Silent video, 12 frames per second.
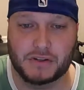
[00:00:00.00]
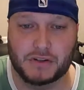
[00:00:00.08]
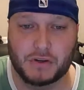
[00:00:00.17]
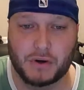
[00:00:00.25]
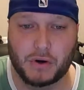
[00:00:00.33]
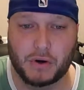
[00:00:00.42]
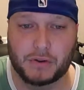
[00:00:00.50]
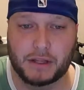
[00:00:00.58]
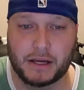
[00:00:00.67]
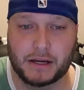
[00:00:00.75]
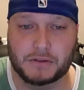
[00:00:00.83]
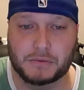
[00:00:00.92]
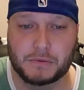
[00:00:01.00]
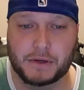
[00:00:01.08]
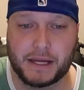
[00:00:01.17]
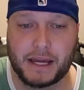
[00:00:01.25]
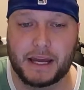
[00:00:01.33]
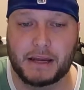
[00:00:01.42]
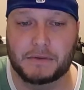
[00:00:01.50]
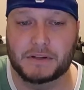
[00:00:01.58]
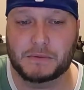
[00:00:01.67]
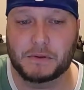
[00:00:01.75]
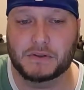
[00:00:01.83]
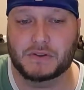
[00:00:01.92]
on the actual game as well as
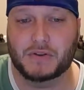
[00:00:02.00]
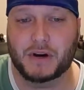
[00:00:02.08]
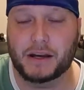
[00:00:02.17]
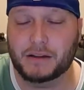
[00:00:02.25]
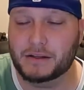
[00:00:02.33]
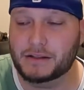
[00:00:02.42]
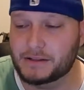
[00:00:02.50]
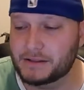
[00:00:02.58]
trailers.